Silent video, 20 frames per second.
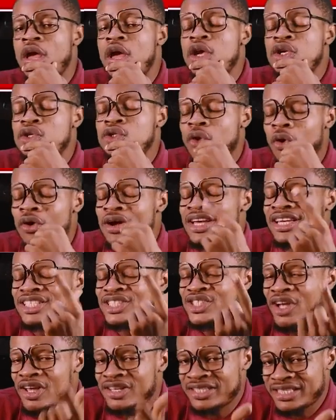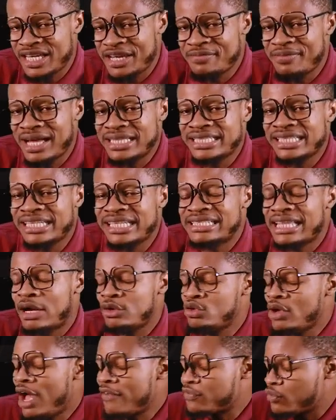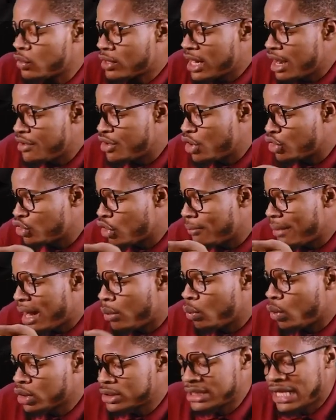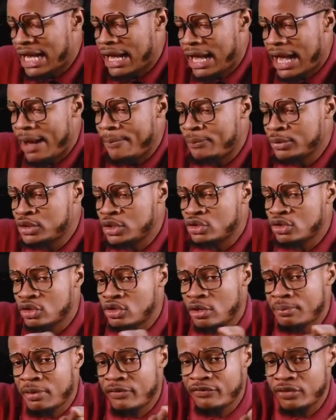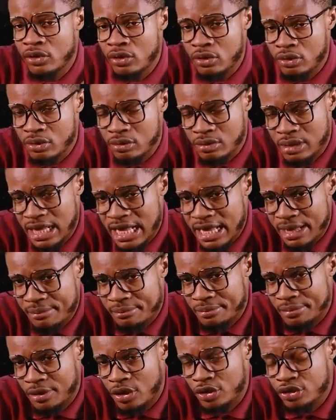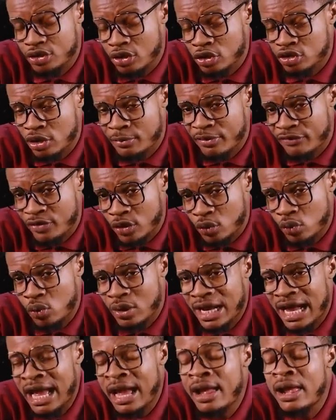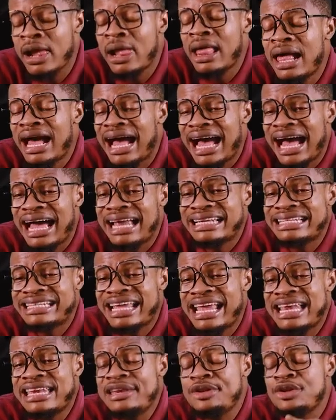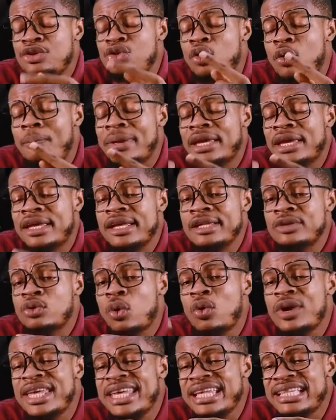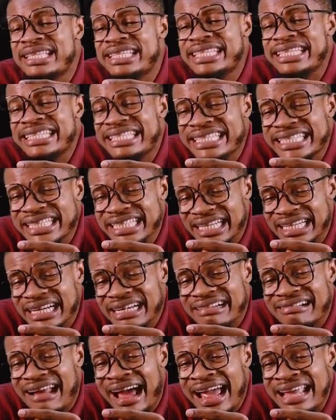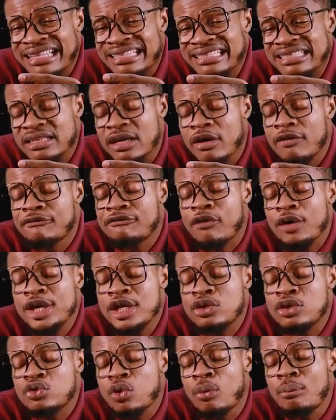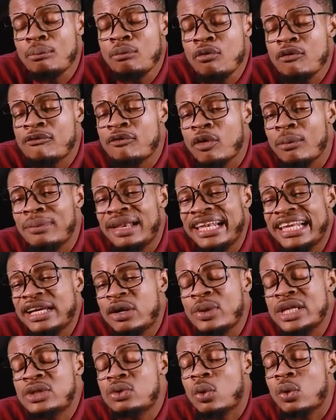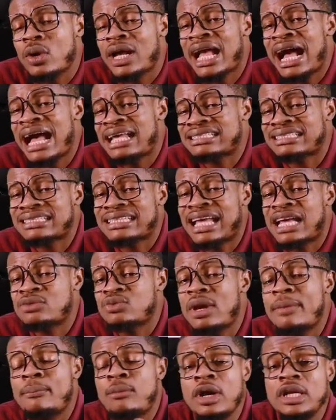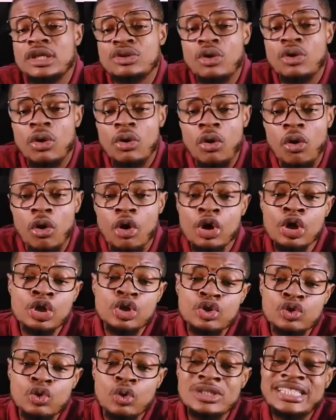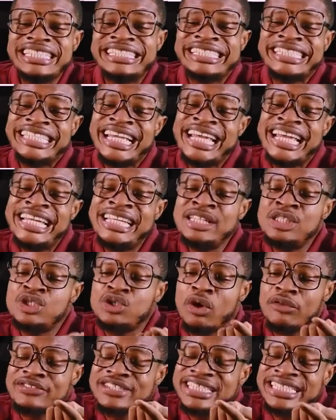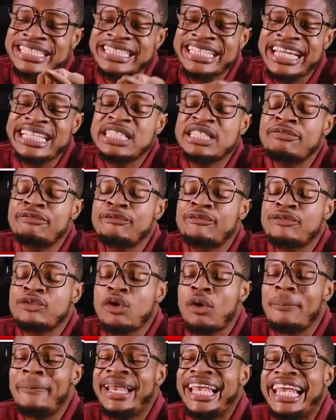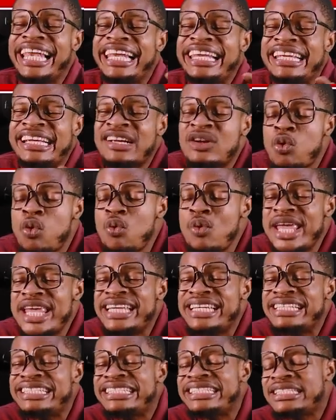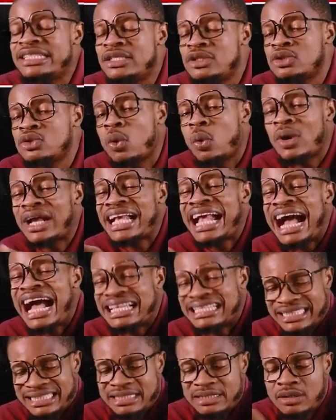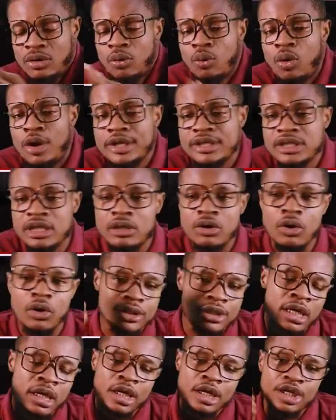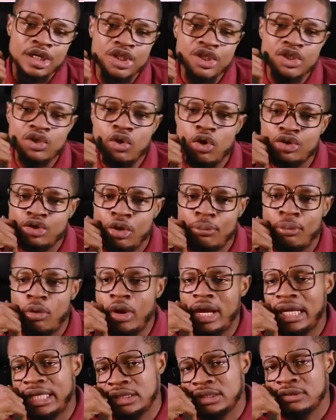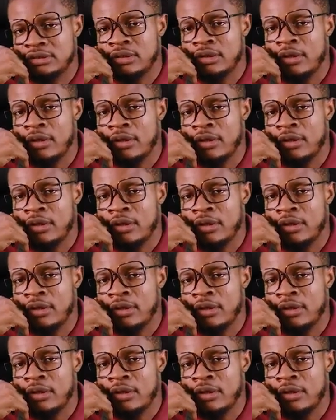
So just imagine it now. You have to carry your normal water and put it on top of your or on top of your cooker, and then you begin to heat it, right? For it to move from liquid to gas. That's when boiling occurs. So the change of state from liquid to gas, what is it called? It's called your boiling.